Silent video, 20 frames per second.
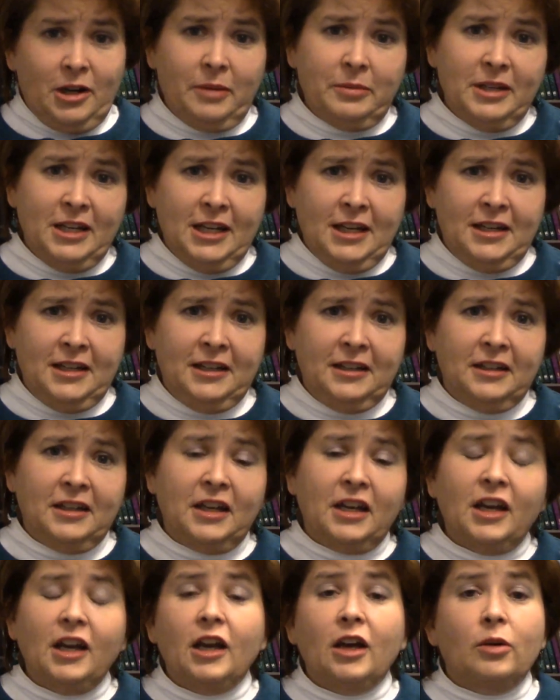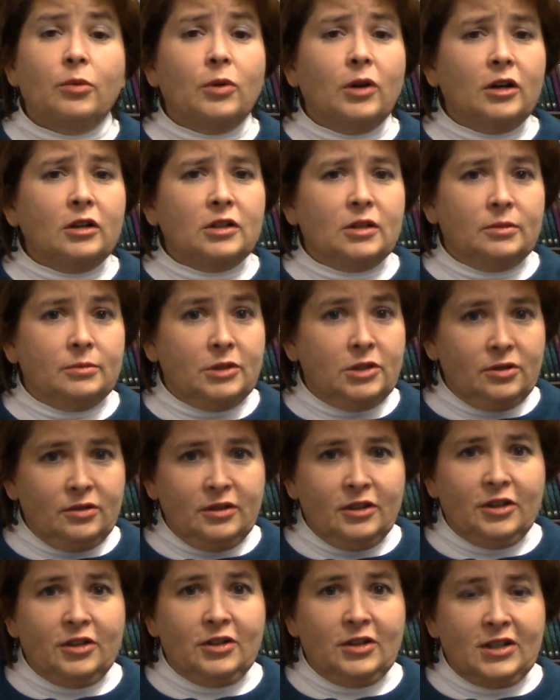Henning, and welcome to
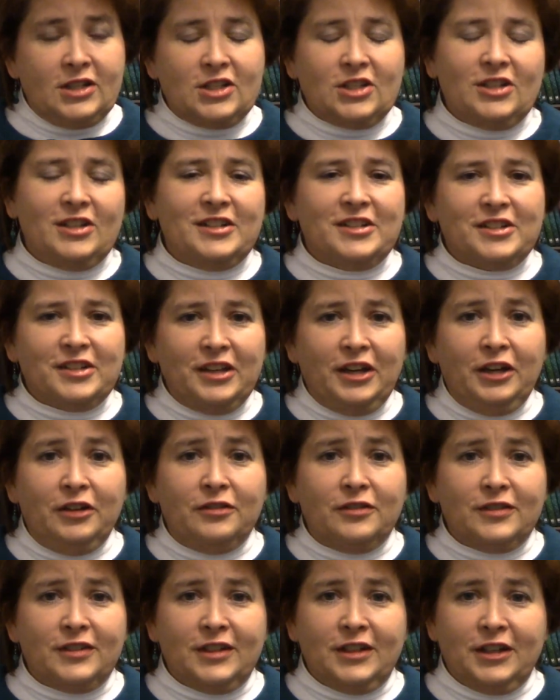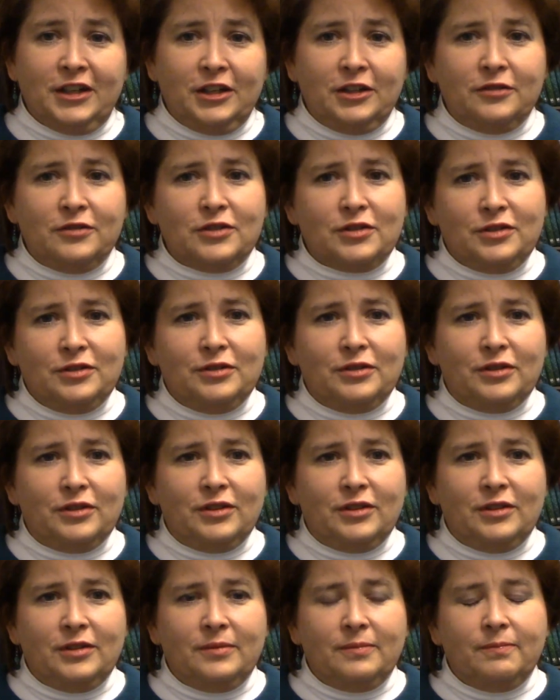another Exchange Life Nugget of Truth.
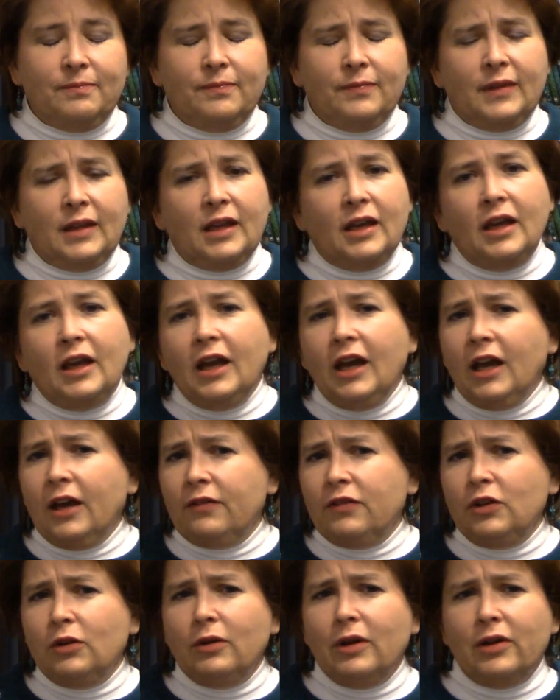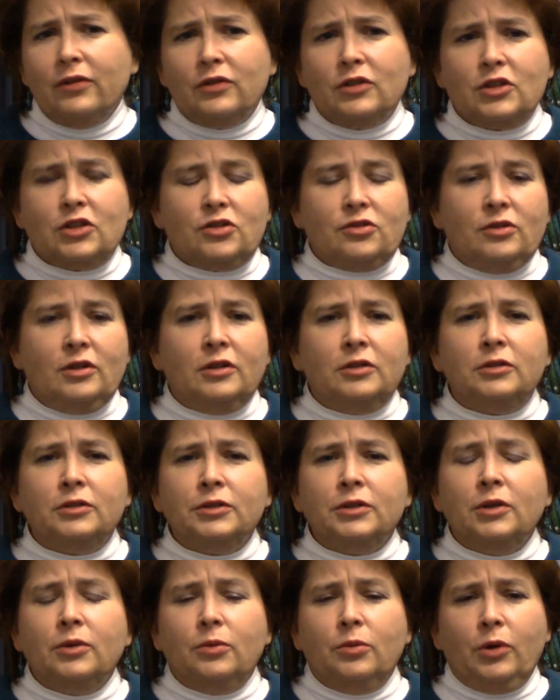Have you ever
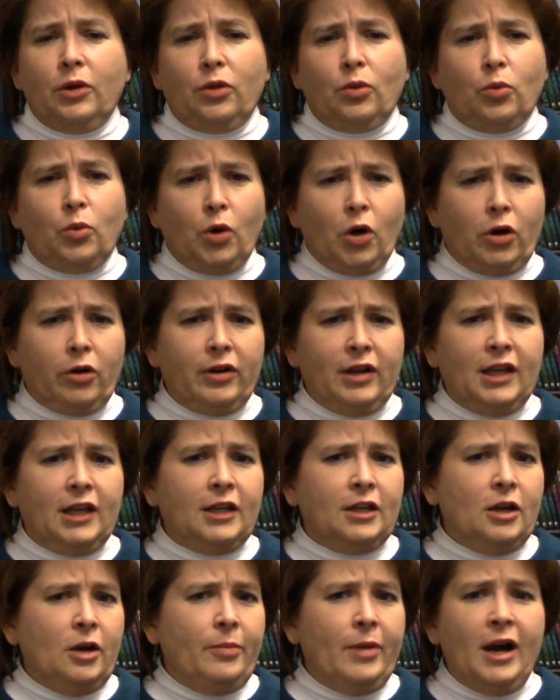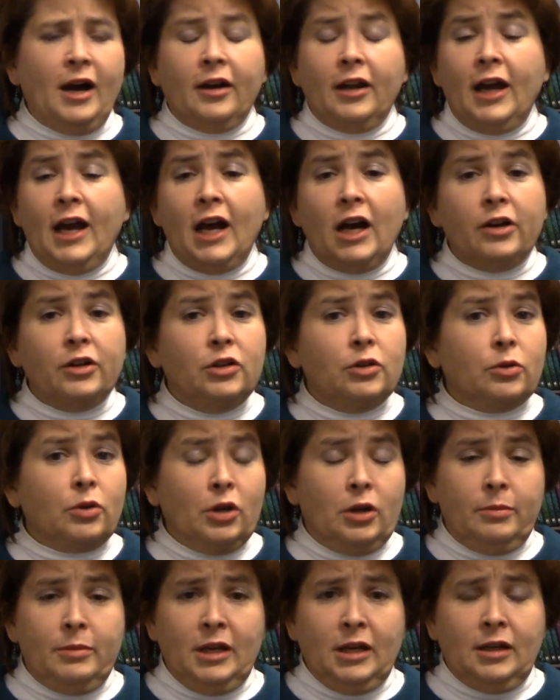struggled with worrying about how you're going
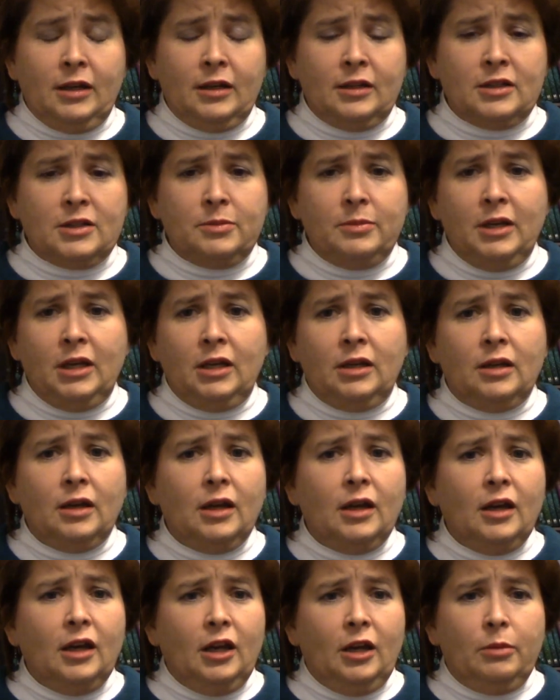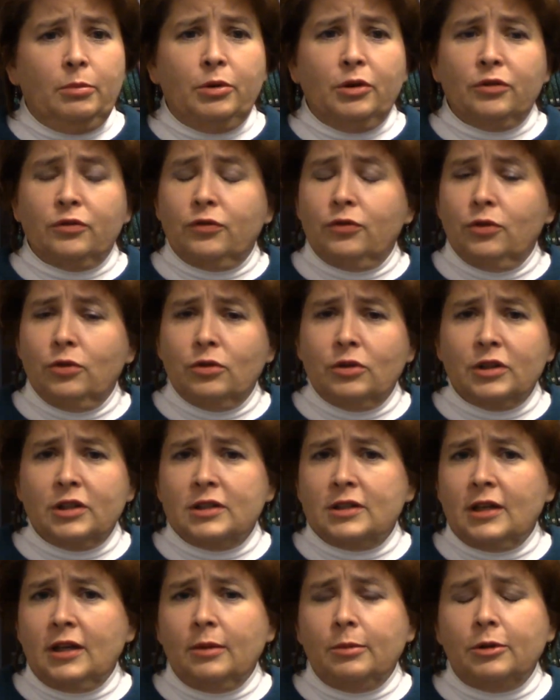to make ends meet and put food on the
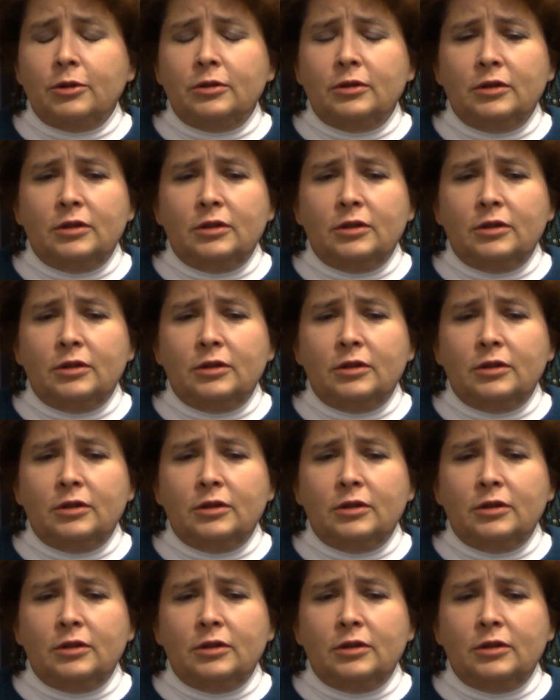table?